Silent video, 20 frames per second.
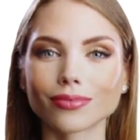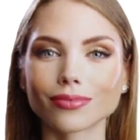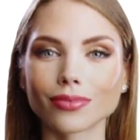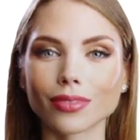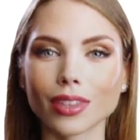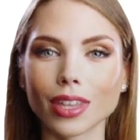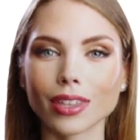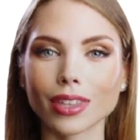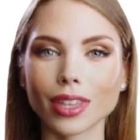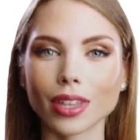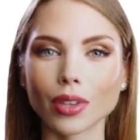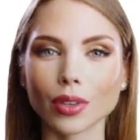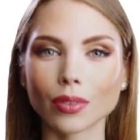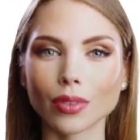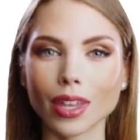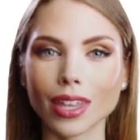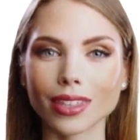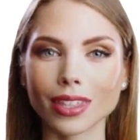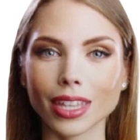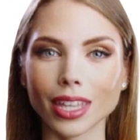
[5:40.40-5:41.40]
There's not
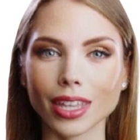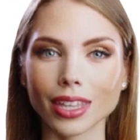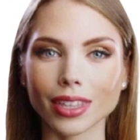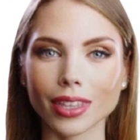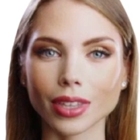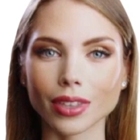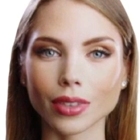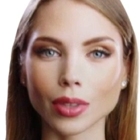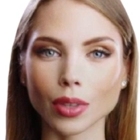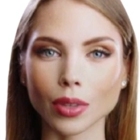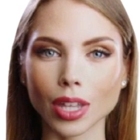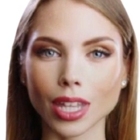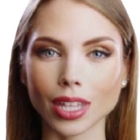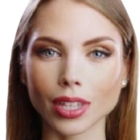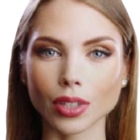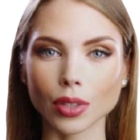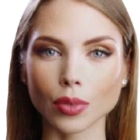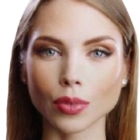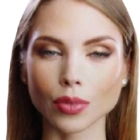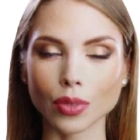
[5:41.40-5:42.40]
really anything that we can
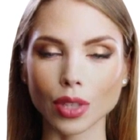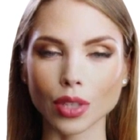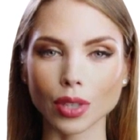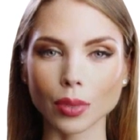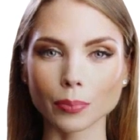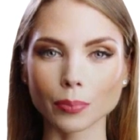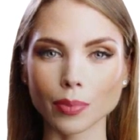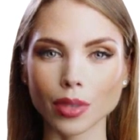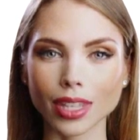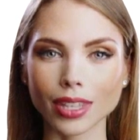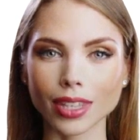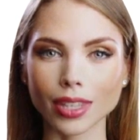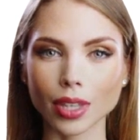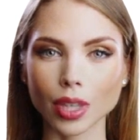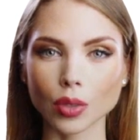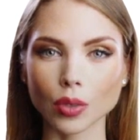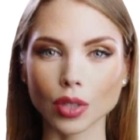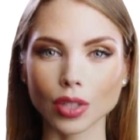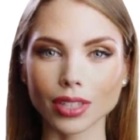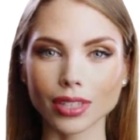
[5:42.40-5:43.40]
do to completely
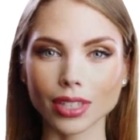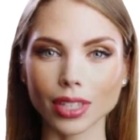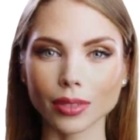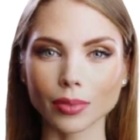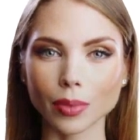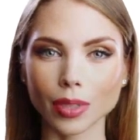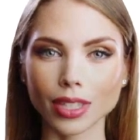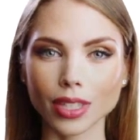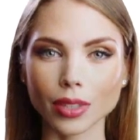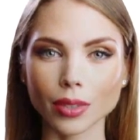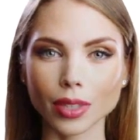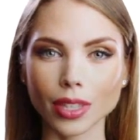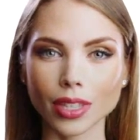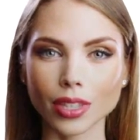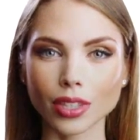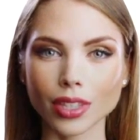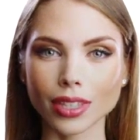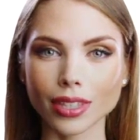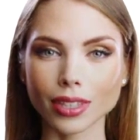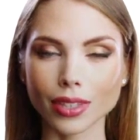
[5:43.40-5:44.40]
avoid these
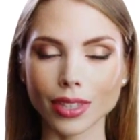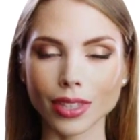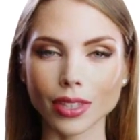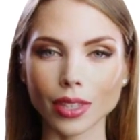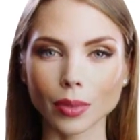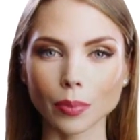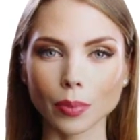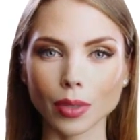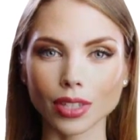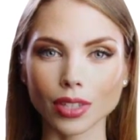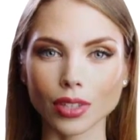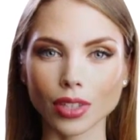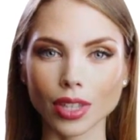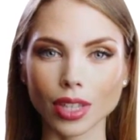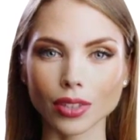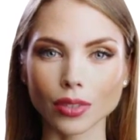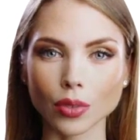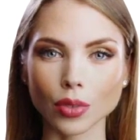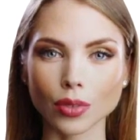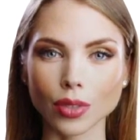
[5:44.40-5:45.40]
manipulations, but there are a
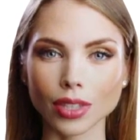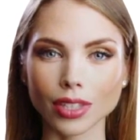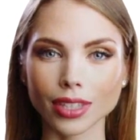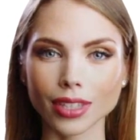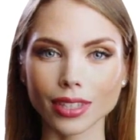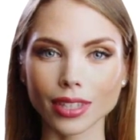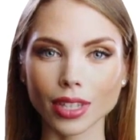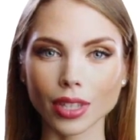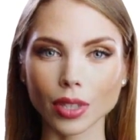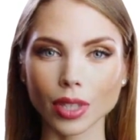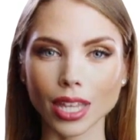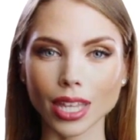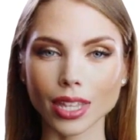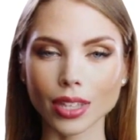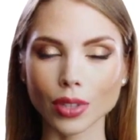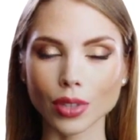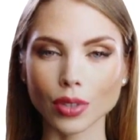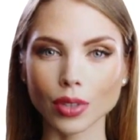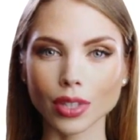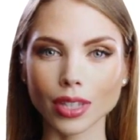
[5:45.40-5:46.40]
few things that we can
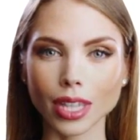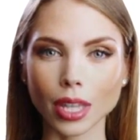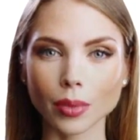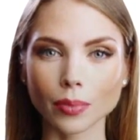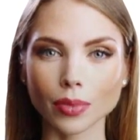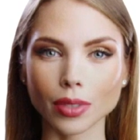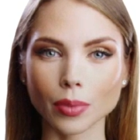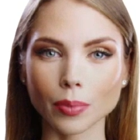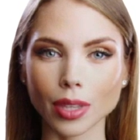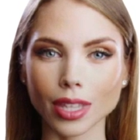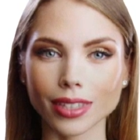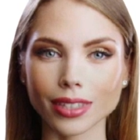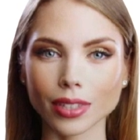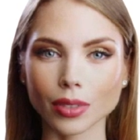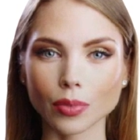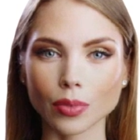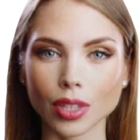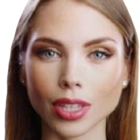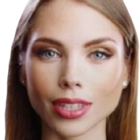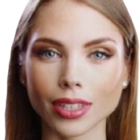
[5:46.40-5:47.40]
do to help minimize the
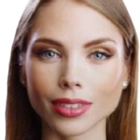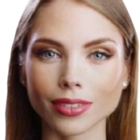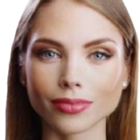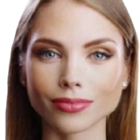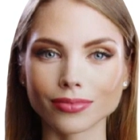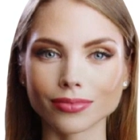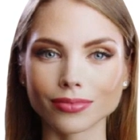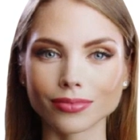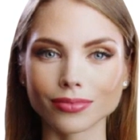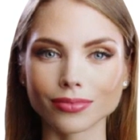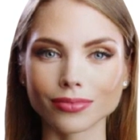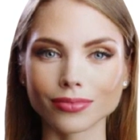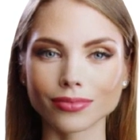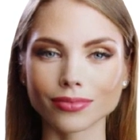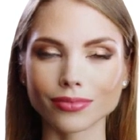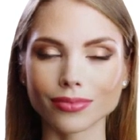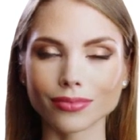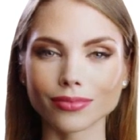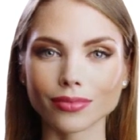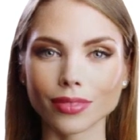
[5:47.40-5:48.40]
risk.
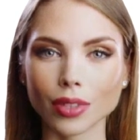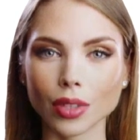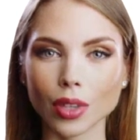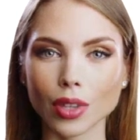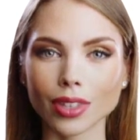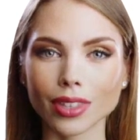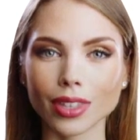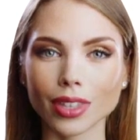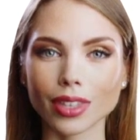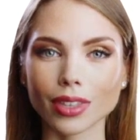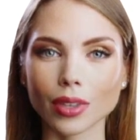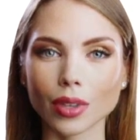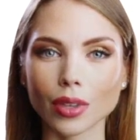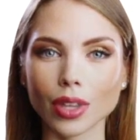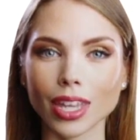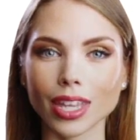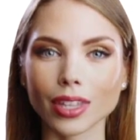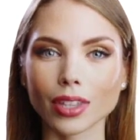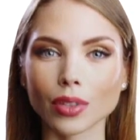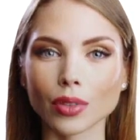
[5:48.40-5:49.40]
One thing that we
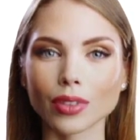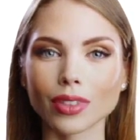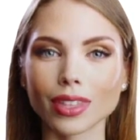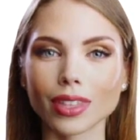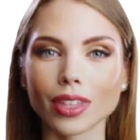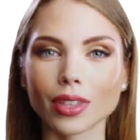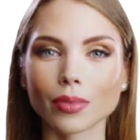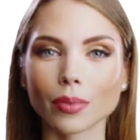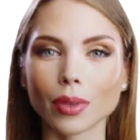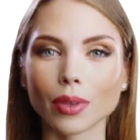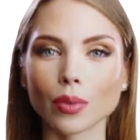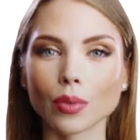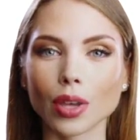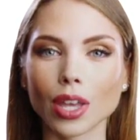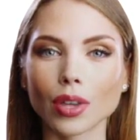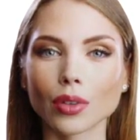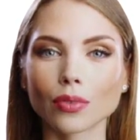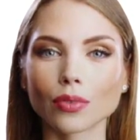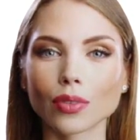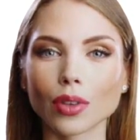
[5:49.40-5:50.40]
can do is to be
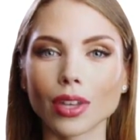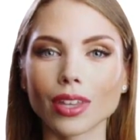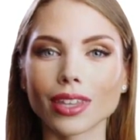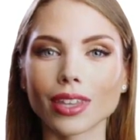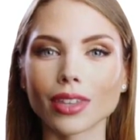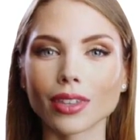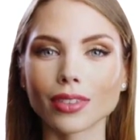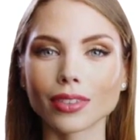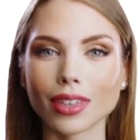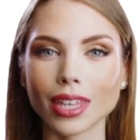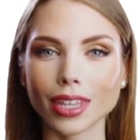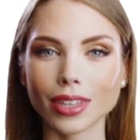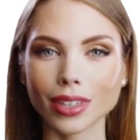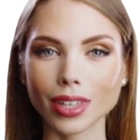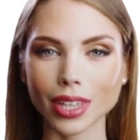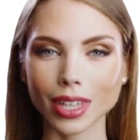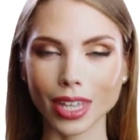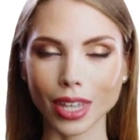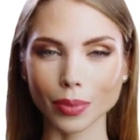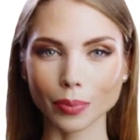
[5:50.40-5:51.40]
aware of what kind of data
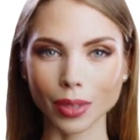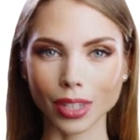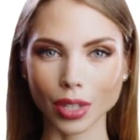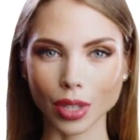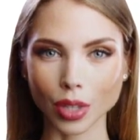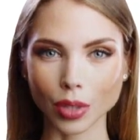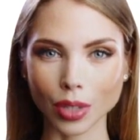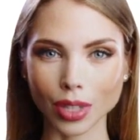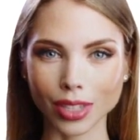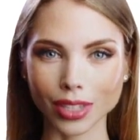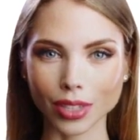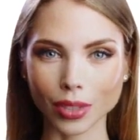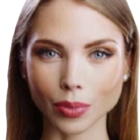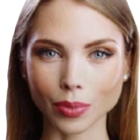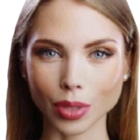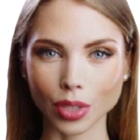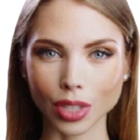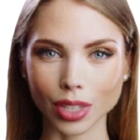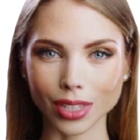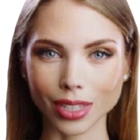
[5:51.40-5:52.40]
is being collected
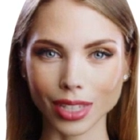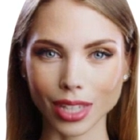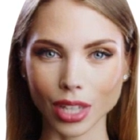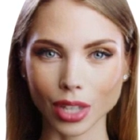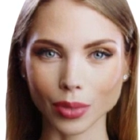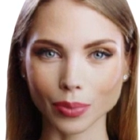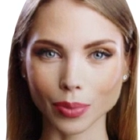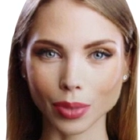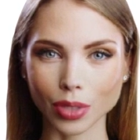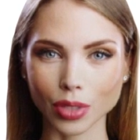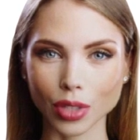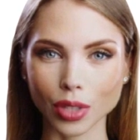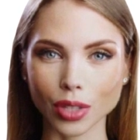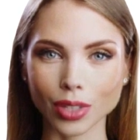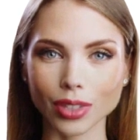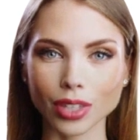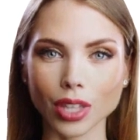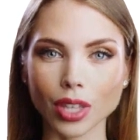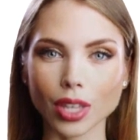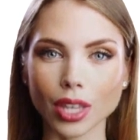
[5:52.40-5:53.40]
about us and to be sure
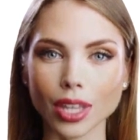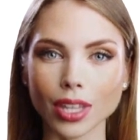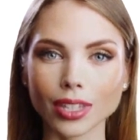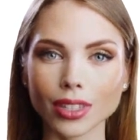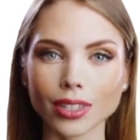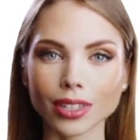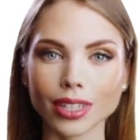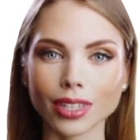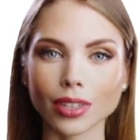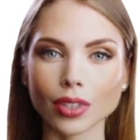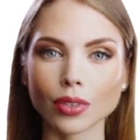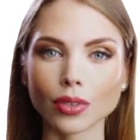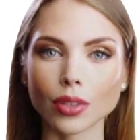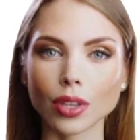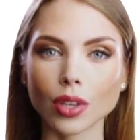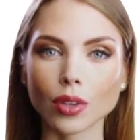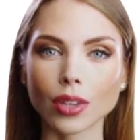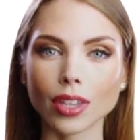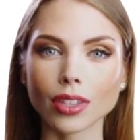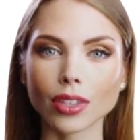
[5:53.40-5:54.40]
that we are consenting to the
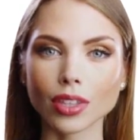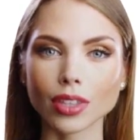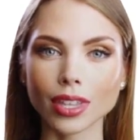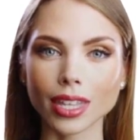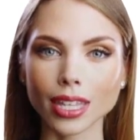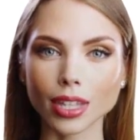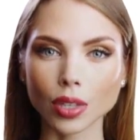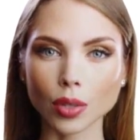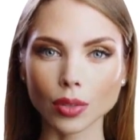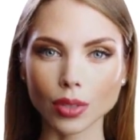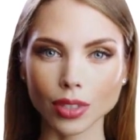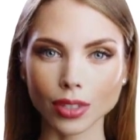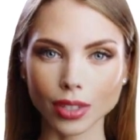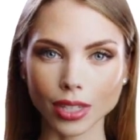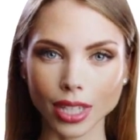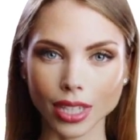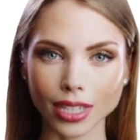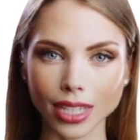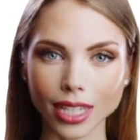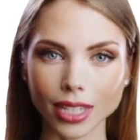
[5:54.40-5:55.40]
collection and use of
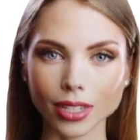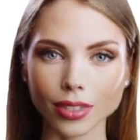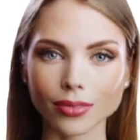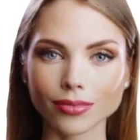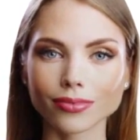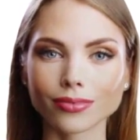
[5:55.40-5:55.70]
that data.